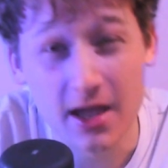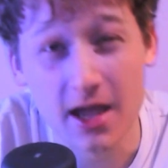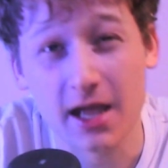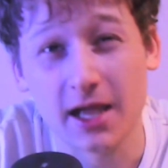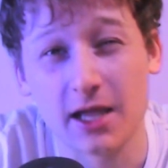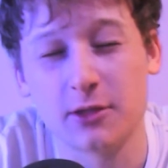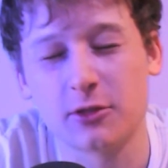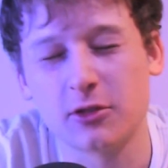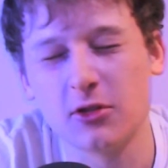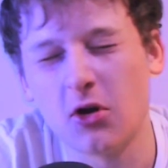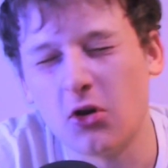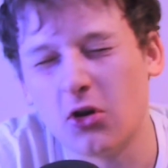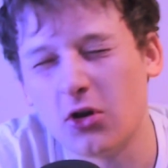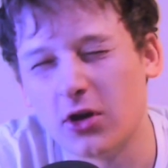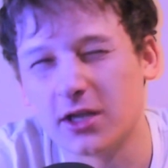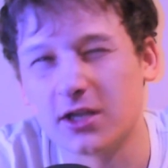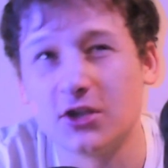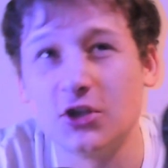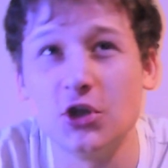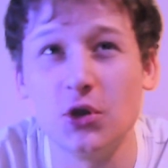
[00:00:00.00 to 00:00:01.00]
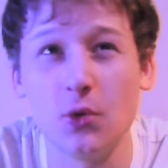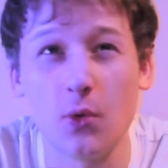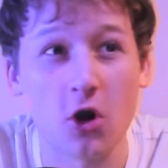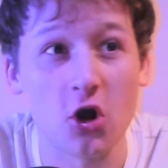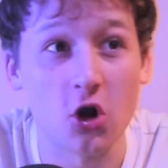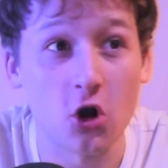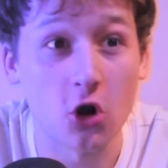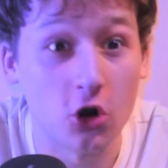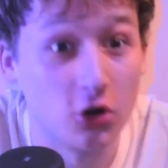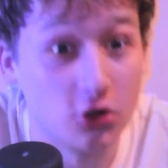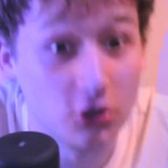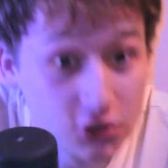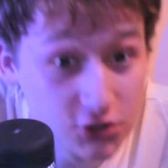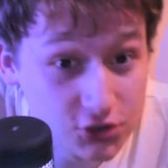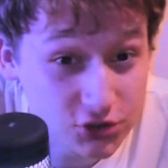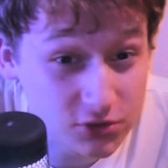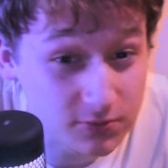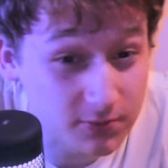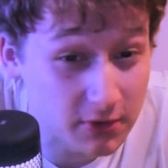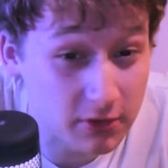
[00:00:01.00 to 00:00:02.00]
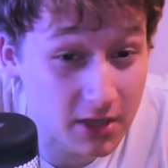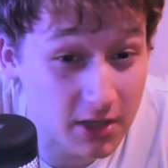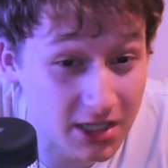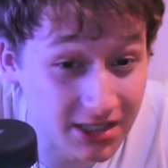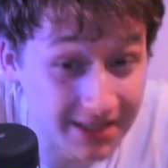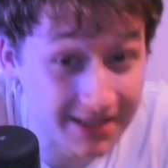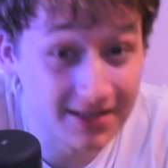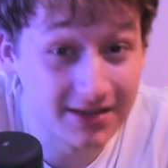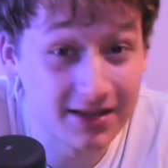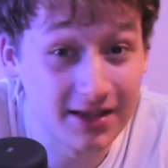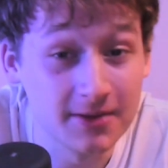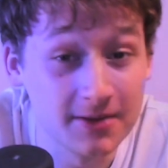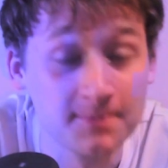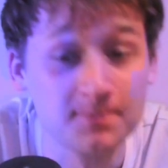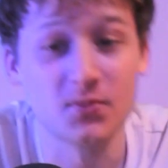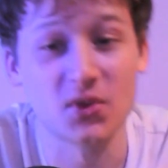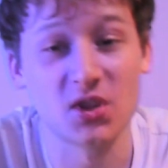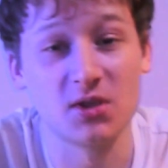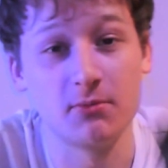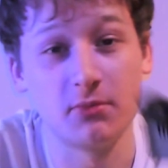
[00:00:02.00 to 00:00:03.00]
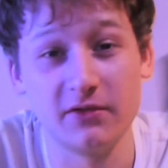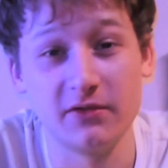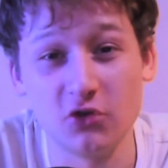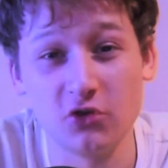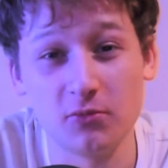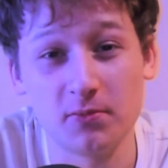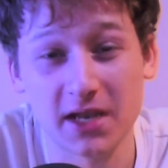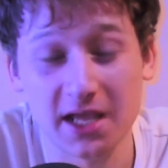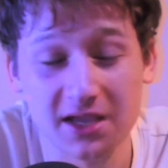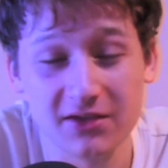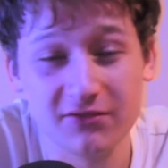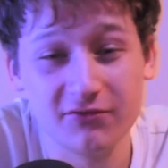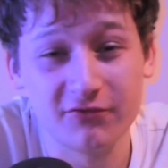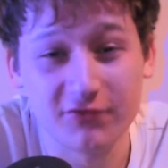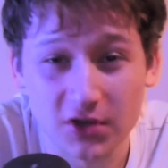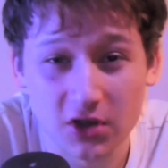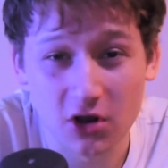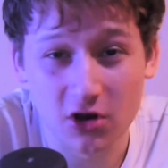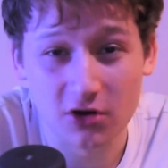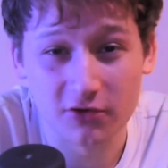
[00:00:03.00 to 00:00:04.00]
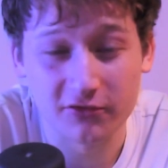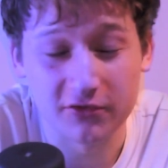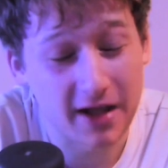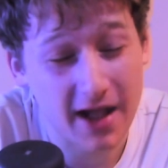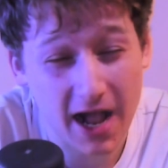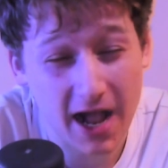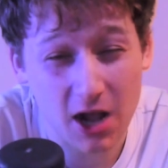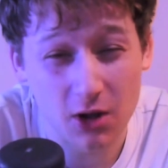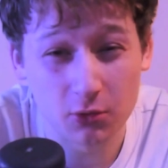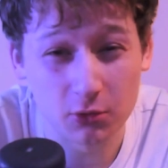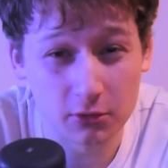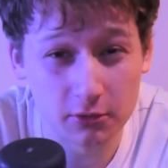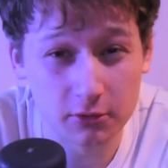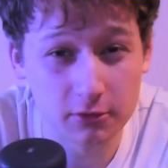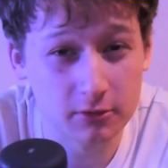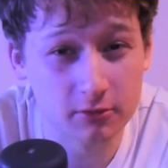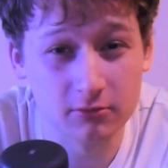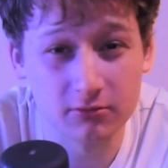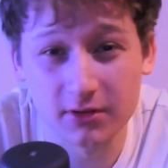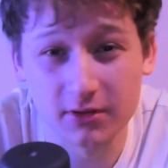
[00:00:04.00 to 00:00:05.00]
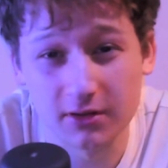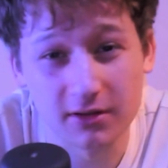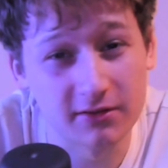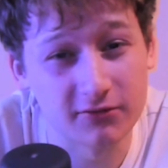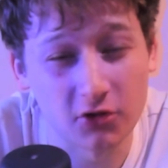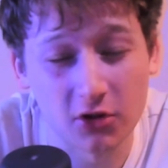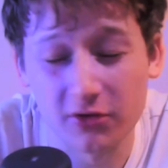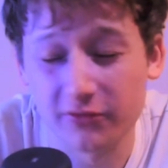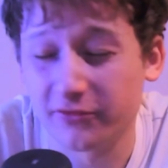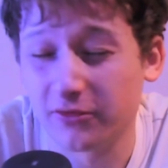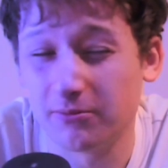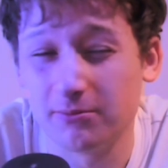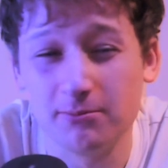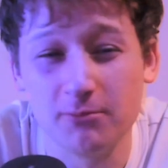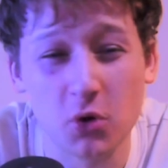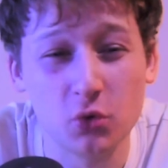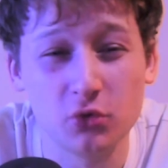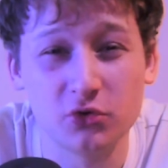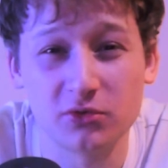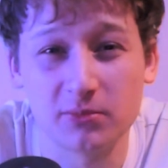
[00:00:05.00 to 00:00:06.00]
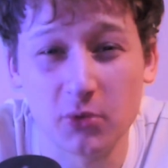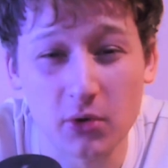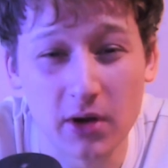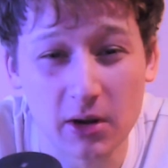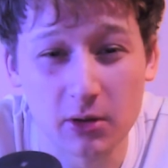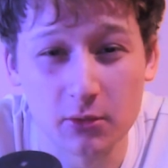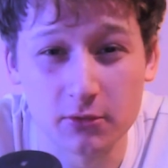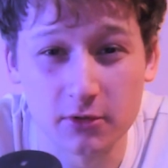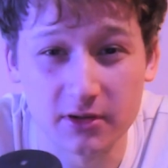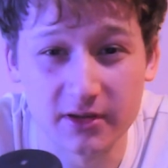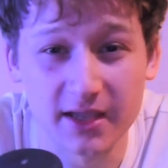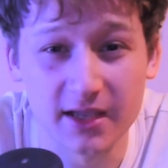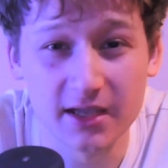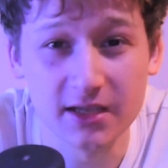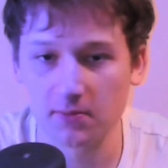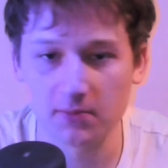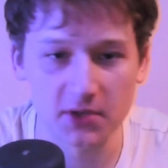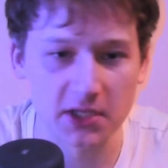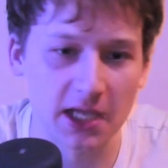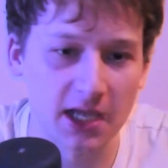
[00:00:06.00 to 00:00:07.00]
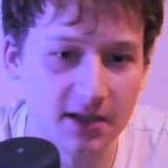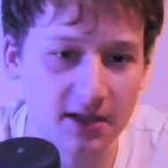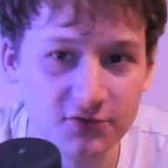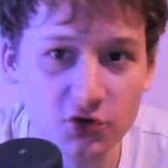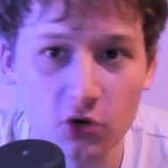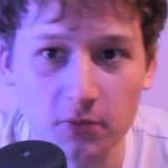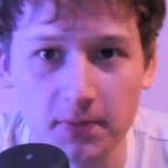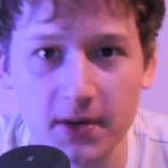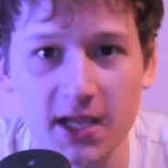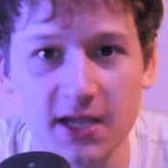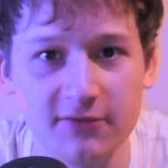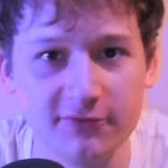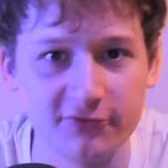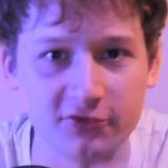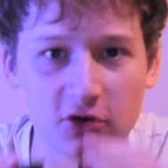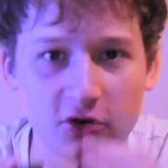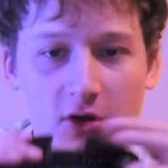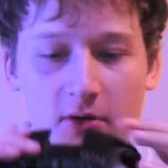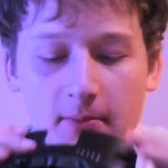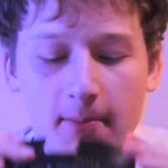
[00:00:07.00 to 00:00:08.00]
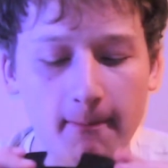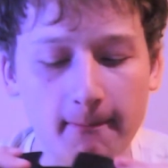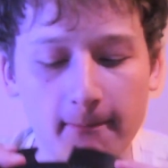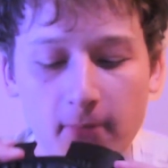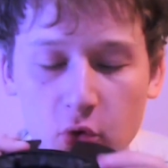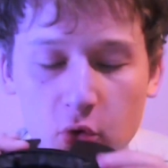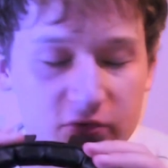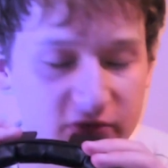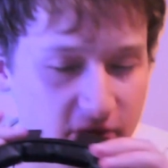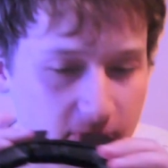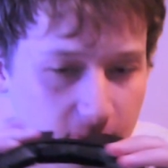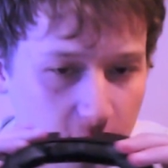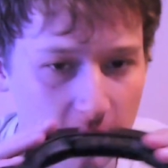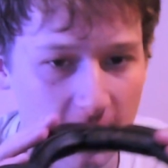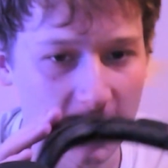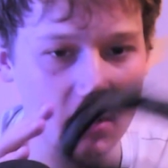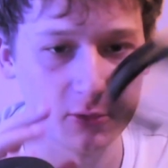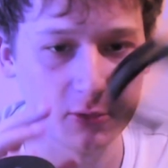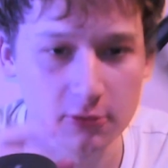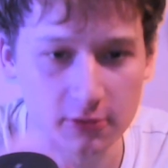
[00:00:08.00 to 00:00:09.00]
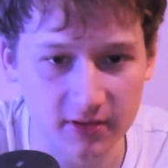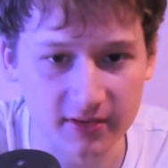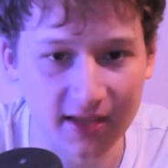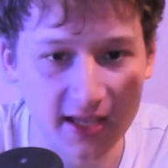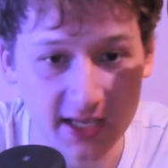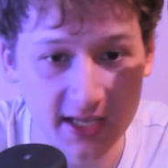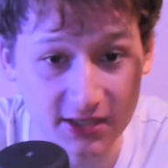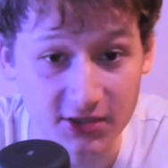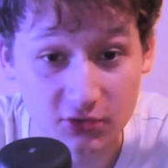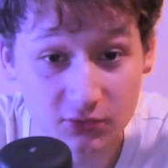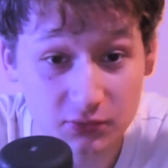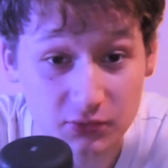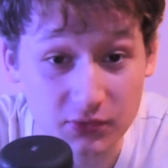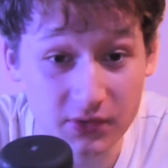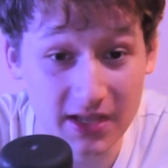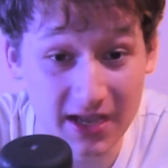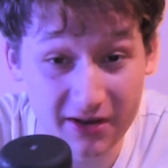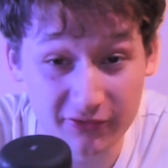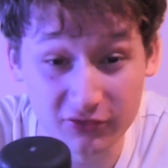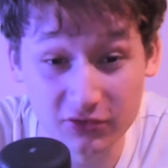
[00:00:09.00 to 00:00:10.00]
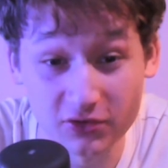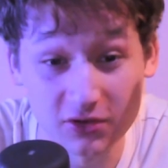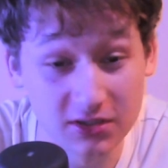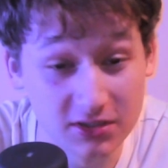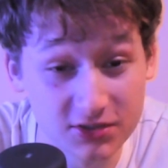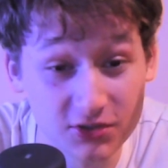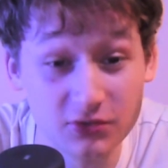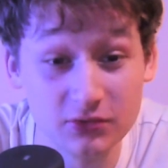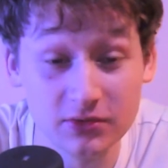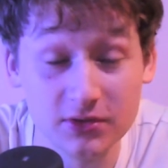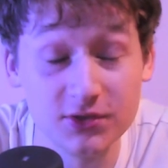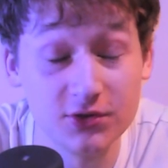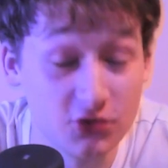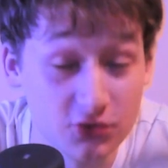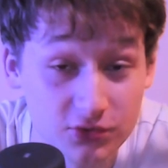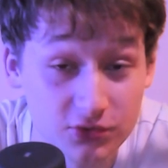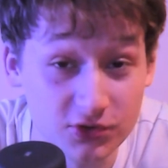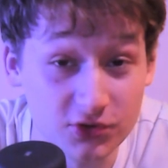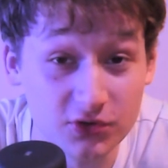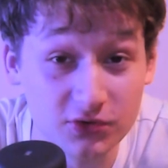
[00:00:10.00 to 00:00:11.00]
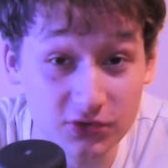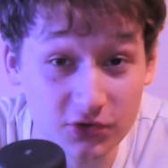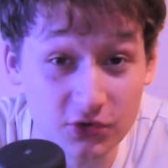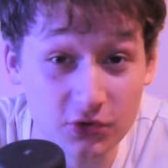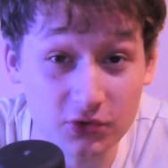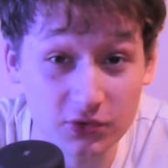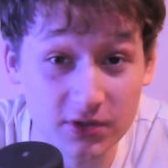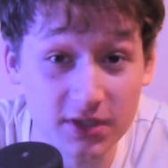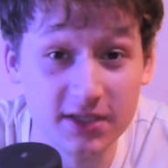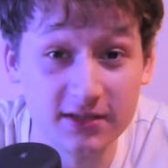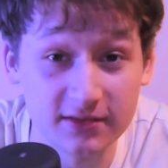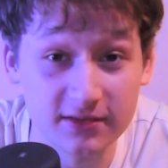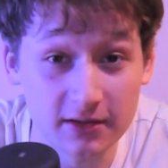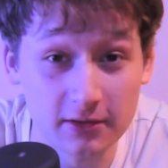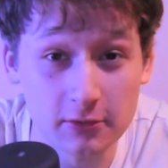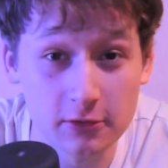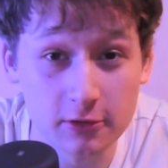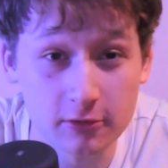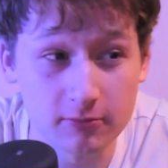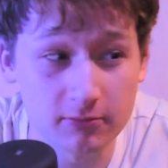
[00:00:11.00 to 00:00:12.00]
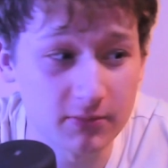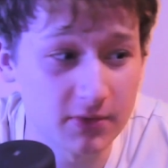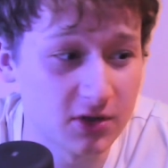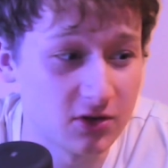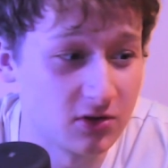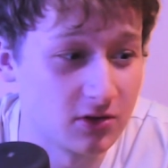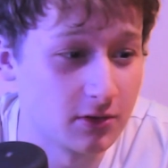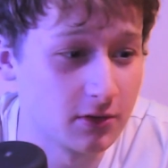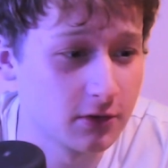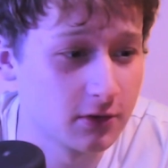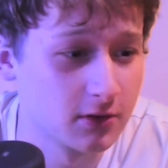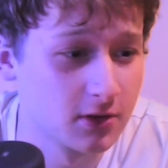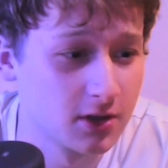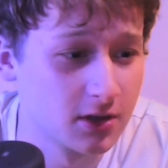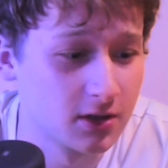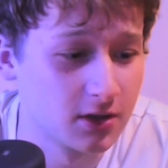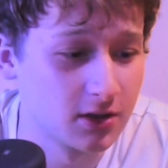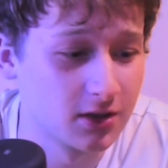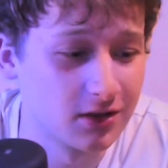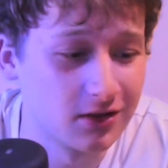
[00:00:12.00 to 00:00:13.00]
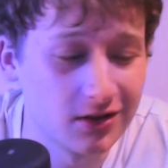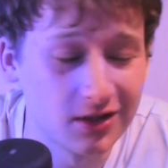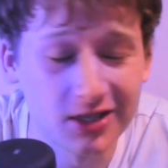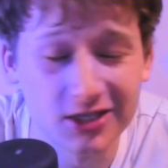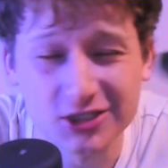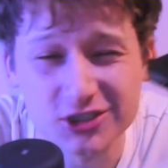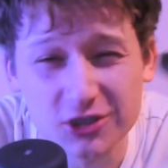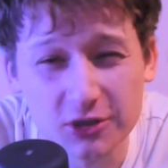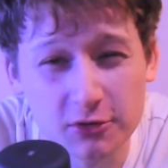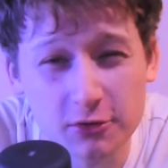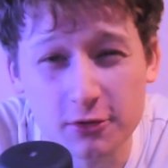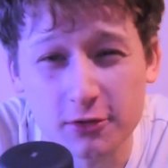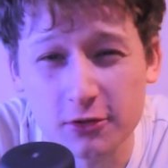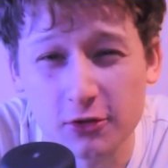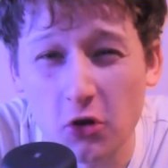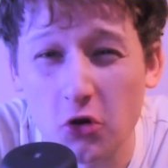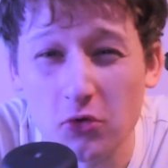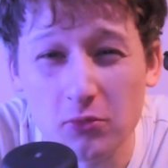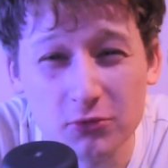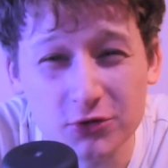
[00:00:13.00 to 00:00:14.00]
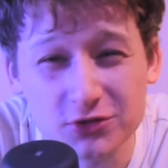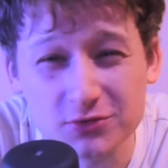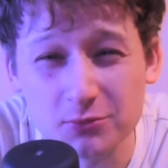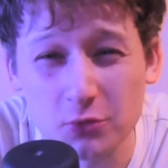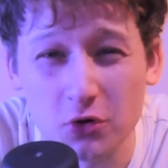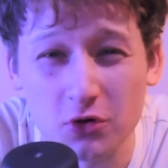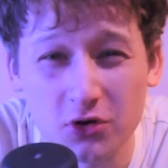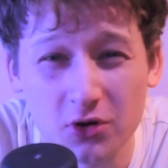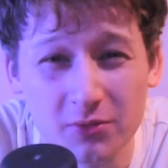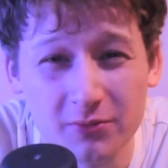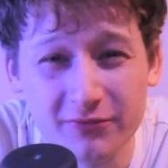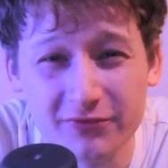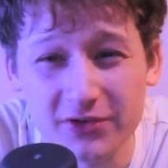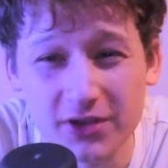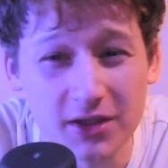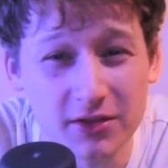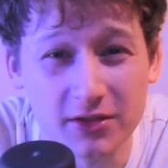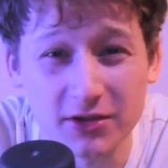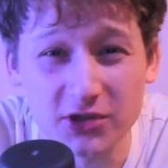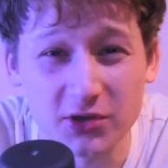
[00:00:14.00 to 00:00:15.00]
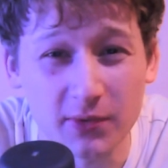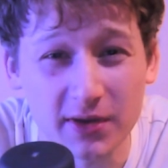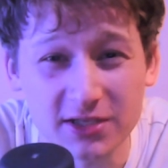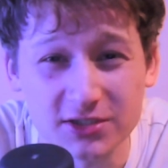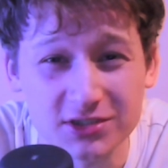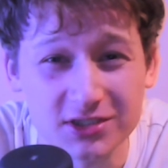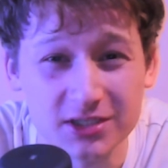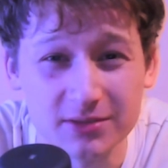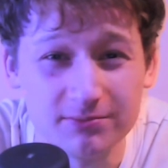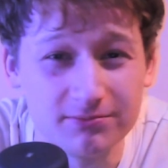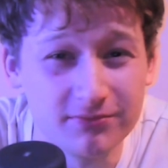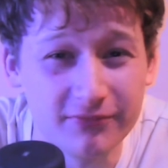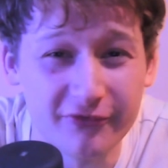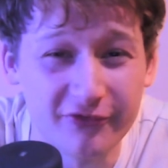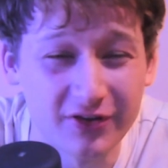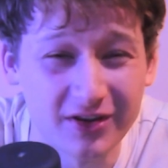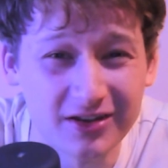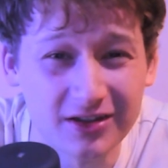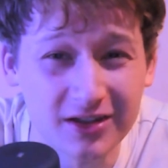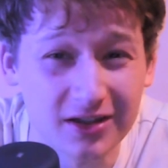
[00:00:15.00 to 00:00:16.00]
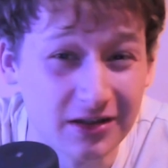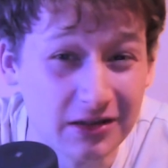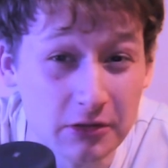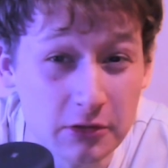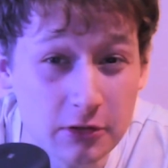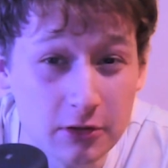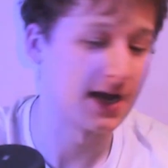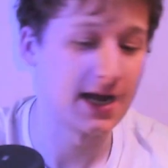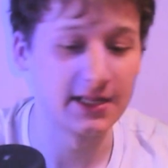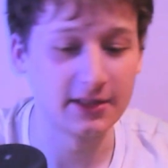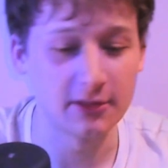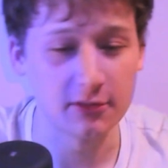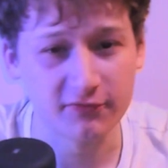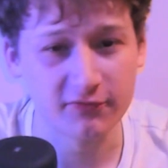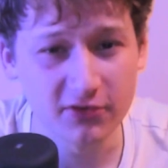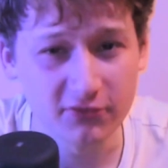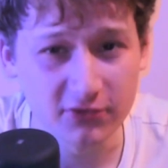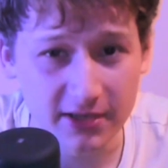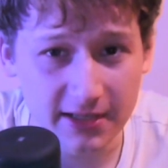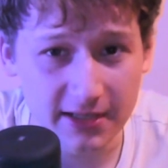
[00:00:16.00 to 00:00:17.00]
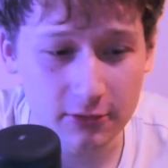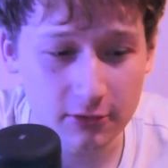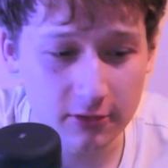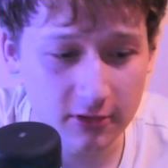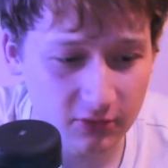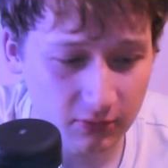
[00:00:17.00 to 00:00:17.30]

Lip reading: It's not like you 100% need it, but if you're playing VR for hours, like for multiple hours a day. But yeah, if you're playing for like multiple hours a day, you definitely you do need this, because it's just so much more comfier than you actually think it is. And it's very easy to